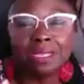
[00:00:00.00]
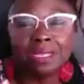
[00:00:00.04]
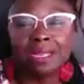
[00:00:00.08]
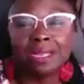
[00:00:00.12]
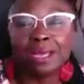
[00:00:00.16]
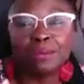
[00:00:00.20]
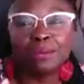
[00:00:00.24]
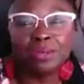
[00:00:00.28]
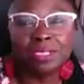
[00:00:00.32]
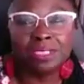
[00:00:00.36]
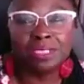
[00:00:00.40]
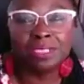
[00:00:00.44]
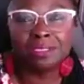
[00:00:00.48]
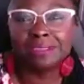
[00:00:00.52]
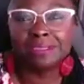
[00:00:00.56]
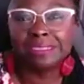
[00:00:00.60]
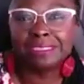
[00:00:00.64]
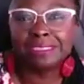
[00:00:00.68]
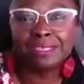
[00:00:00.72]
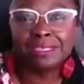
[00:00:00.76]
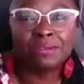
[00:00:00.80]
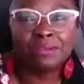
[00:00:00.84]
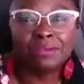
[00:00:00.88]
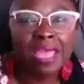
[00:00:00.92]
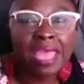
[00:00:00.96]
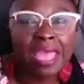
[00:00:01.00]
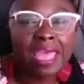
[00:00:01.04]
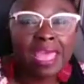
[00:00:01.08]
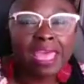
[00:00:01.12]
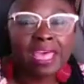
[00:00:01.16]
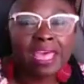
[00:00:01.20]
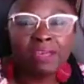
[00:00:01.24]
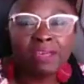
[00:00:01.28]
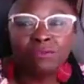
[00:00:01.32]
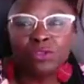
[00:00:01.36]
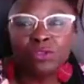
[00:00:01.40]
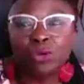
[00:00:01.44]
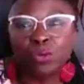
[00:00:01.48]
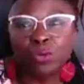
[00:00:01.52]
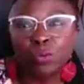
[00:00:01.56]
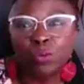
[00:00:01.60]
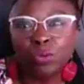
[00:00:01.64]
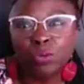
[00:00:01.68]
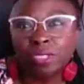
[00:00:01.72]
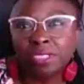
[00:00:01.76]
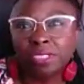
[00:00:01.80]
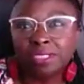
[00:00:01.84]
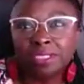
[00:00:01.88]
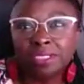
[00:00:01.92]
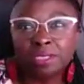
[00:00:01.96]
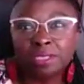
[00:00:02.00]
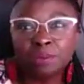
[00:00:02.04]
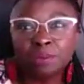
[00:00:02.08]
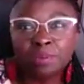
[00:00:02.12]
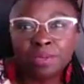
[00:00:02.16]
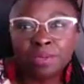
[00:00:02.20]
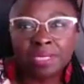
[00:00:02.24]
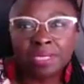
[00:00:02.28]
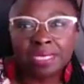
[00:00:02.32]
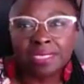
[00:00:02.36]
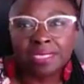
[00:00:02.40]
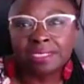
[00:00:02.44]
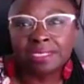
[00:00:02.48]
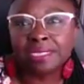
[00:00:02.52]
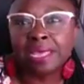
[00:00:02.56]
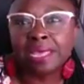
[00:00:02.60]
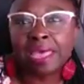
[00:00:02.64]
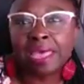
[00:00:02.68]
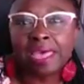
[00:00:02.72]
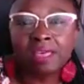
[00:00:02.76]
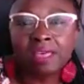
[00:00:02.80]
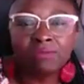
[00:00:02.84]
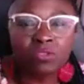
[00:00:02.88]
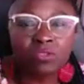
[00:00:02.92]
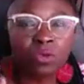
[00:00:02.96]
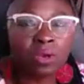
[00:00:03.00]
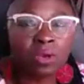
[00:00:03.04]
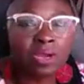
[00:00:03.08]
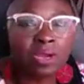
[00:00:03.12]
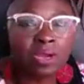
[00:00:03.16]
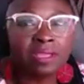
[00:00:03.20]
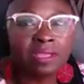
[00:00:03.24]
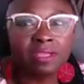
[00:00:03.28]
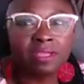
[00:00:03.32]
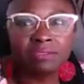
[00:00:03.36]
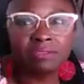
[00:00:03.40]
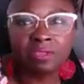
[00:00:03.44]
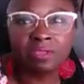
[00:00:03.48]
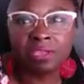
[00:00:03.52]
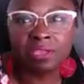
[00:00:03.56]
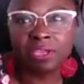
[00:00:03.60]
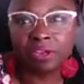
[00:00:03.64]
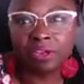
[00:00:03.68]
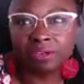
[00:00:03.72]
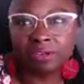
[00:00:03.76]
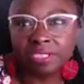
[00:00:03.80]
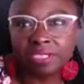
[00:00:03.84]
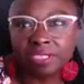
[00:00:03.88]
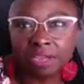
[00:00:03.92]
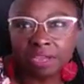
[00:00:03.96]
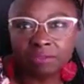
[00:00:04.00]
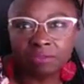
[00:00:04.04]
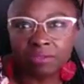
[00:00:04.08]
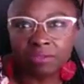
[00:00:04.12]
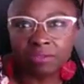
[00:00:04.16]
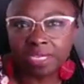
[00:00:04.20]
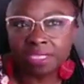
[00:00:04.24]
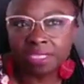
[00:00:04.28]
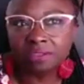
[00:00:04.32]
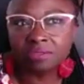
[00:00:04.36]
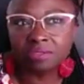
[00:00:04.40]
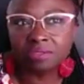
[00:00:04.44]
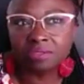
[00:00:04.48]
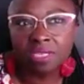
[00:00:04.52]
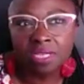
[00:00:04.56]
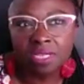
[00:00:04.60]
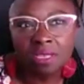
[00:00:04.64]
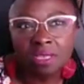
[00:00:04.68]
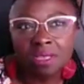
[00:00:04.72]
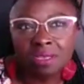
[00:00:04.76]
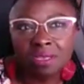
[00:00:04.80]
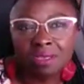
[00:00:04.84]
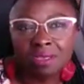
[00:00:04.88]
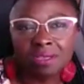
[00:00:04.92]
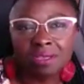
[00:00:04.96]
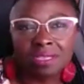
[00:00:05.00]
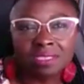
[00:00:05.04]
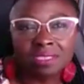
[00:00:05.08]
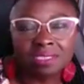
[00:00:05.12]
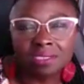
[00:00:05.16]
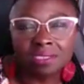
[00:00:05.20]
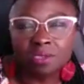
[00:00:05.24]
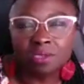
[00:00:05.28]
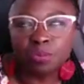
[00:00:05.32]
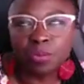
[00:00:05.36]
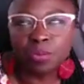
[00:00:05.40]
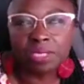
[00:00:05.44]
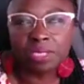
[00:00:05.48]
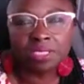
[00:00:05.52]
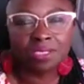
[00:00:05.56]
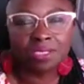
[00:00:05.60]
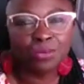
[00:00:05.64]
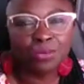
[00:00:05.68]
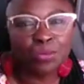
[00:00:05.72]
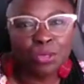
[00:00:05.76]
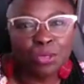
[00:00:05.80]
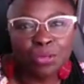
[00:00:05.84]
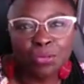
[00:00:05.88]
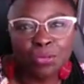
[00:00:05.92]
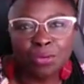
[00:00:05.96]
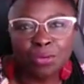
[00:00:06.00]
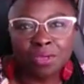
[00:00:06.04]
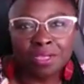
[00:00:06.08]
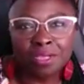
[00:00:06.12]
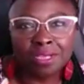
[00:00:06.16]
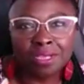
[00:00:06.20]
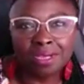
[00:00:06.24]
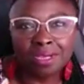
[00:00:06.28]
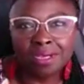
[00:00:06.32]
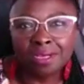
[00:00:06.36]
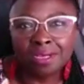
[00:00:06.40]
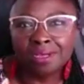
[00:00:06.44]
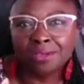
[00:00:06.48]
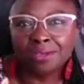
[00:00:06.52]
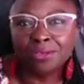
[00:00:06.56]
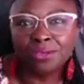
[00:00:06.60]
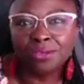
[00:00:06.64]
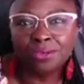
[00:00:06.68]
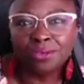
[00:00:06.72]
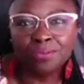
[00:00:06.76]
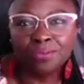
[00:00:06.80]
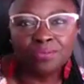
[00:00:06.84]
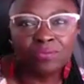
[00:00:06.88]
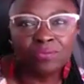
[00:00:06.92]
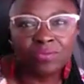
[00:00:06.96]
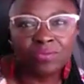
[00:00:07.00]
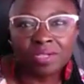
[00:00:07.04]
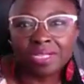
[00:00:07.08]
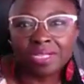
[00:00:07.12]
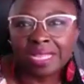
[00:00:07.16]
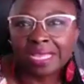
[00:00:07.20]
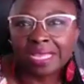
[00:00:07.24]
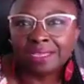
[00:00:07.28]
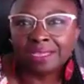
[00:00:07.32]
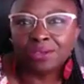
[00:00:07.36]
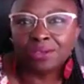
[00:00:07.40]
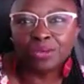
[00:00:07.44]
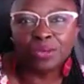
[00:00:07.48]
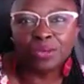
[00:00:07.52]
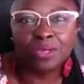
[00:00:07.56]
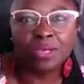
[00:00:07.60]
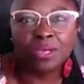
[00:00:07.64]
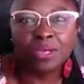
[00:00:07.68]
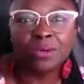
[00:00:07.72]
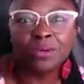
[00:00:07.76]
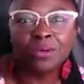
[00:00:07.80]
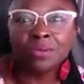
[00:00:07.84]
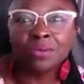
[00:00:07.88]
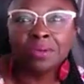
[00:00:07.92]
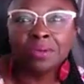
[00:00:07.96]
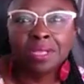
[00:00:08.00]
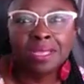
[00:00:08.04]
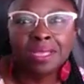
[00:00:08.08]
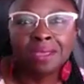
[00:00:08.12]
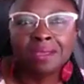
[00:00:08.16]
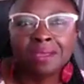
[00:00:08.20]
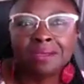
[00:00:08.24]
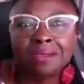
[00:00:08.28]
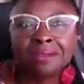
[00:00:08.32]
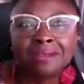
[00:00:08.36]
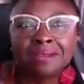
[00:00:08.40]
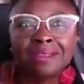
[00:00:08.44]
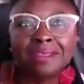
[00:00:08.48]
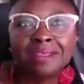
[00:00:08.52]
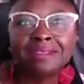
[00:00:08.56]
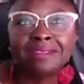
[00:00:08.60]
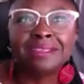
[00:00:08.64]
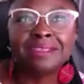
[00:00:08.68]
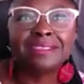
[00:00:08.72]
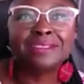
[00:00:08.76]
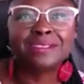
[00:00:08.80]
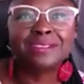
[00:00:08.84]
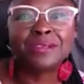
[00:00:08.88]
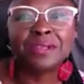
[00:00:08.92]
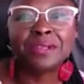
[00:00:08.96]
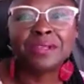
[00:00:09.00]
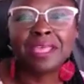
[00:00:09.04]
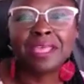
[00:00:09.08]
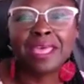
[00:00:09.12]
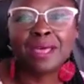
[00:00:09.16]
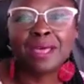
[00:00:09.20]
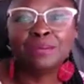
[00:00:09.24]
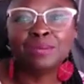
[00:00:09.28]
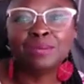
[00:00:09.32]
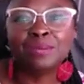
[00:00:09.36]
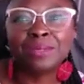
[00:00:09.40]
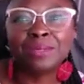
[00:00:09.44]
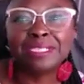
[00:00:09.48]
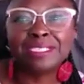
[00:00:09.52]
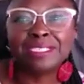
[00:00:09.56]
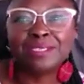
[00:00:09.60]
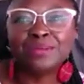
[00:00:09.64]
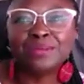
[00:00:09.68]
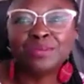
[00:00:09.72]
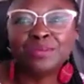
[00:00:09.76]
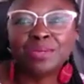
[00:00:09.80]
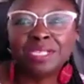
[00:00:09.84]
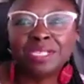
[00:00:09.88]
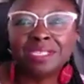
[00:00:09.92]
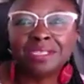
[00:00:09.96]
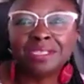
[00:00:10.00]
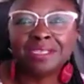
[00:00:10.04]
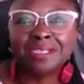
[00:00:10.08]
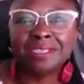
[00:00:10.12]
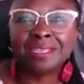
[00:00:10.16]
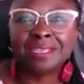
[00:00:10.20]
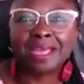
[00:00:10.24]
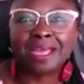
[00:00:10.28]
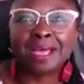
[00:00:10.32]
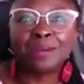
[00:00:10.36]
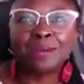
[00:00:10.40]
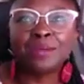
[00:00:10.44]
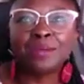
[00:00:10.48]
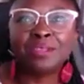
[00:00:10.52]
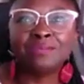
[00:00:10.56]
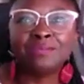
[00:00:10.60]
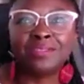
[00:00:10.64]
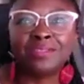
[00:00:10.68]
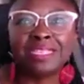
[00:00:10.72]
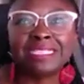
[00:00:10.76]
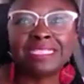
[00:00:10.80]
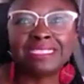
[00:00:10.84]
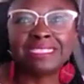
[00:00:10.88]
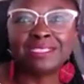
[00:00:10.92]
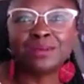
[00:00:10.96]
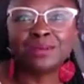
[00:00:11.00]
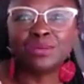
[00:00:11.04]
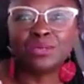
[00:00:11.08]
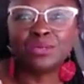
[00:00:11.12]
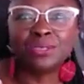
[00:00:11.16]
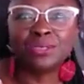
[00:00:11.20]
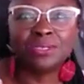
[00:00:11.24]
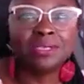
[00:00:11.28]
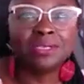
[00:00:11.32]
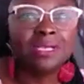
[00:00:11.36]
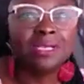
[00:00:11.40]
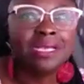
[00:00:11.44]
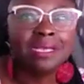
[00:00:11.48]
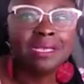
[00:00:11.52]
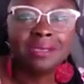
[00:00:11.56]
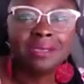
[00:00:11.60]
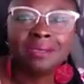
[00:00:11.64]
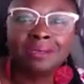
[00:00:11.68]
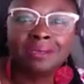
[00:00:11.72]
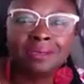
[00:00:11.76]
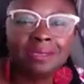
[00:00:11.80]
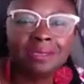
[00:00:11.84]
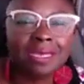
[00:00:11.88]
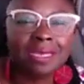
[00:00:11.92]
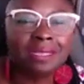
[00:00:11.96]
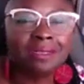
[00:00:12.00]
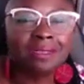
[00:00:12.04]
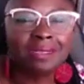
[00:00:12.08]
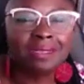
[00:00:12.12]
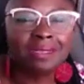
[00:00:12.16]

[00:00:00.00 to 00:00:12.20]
that I'm guilty of, have your will in place, have your healthcare directives, because especially when you're young, you feel like, nothing's going to happen to me. I'm invincible. Get